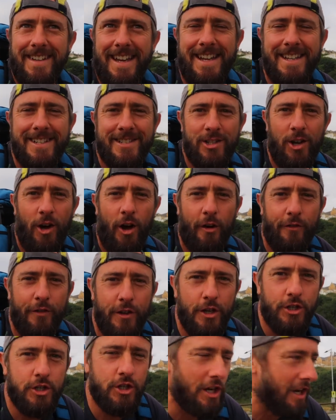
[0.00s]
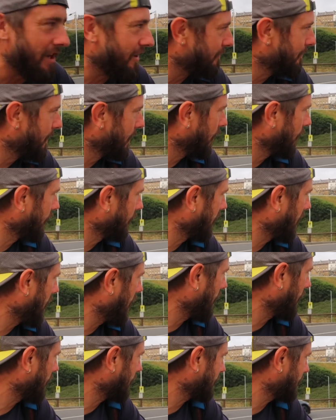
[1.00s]
it's sort of an achievement
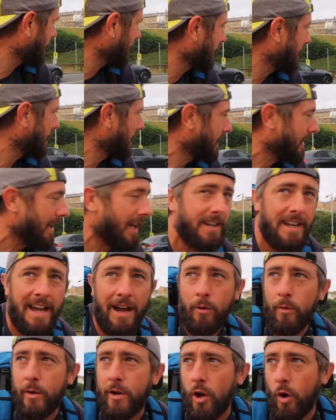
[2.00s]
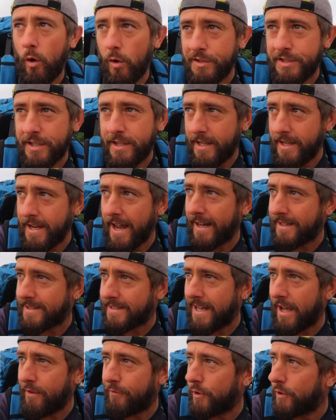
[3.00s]
unlocked, and now we go on to the next
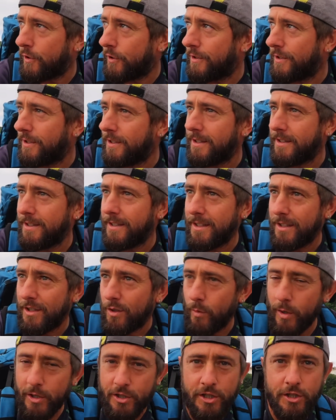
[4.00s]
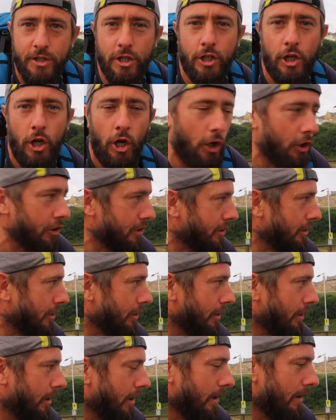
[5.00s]
level, which is the
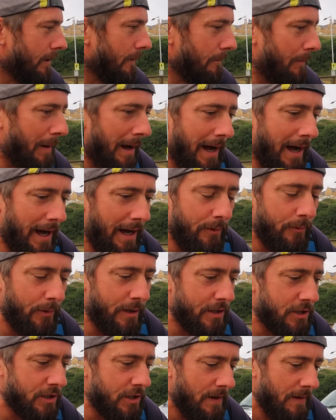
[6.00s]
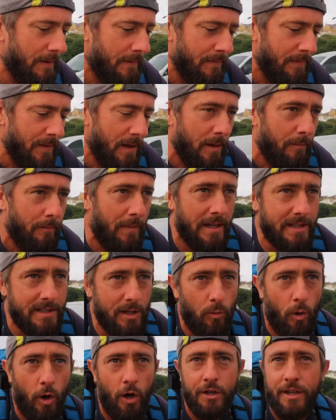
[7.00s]
coastal part, which means
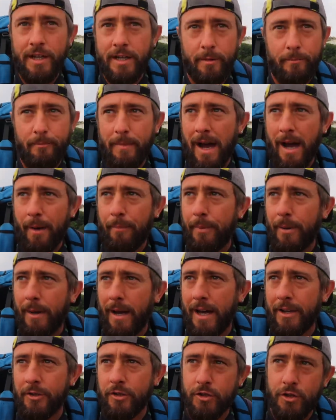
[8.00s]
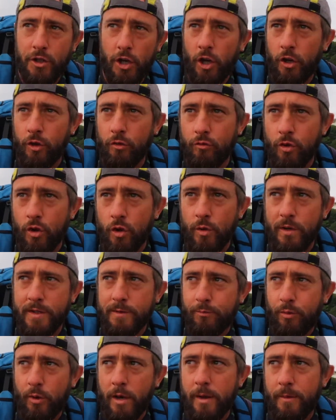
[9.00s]
I won't need a map. I just know the route,
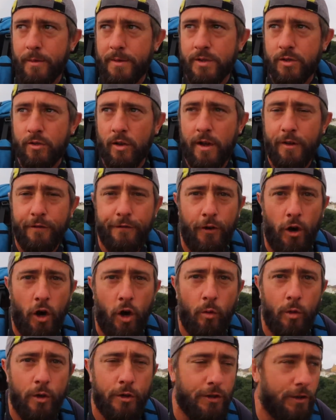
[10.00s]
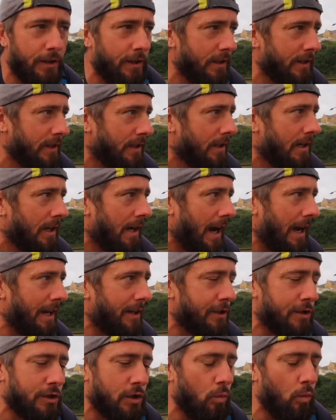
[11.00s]
it's pretty straightforward,
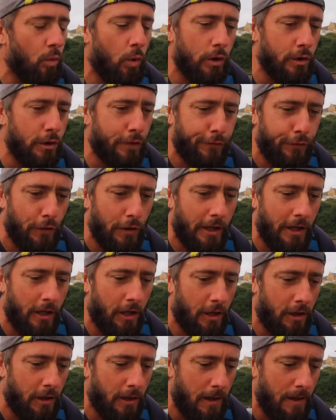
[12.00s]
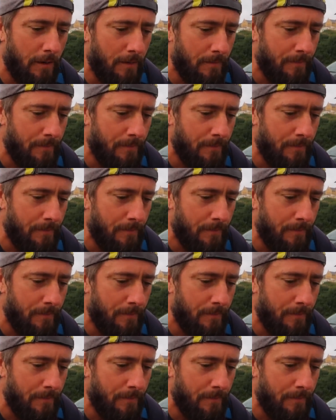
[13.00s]
and there's some wonderful little